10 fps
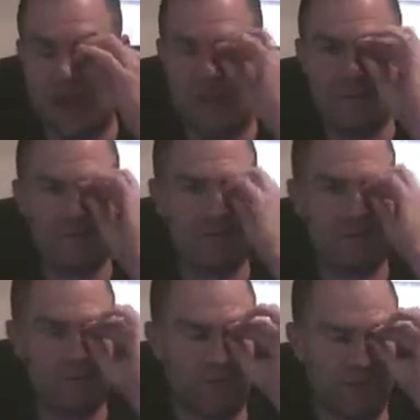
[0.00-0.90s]
I
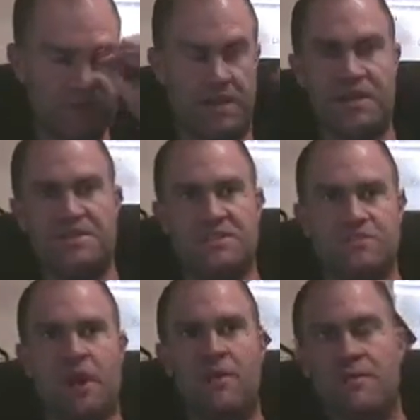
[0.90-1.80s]
personally replace my lenses
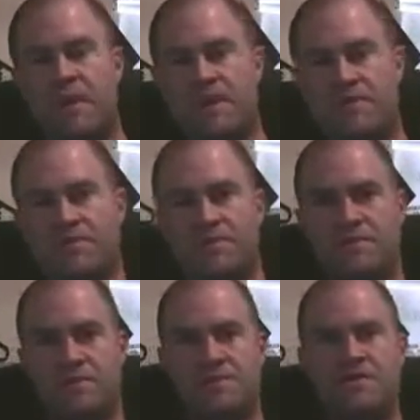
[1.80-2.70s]
probably about every 3
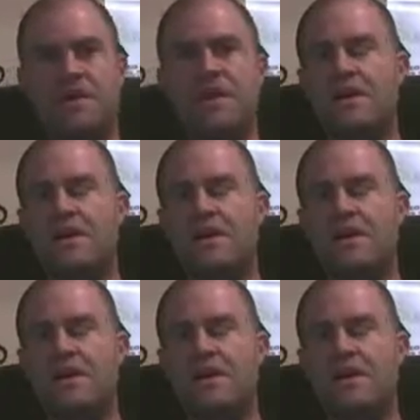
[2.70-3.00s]
months.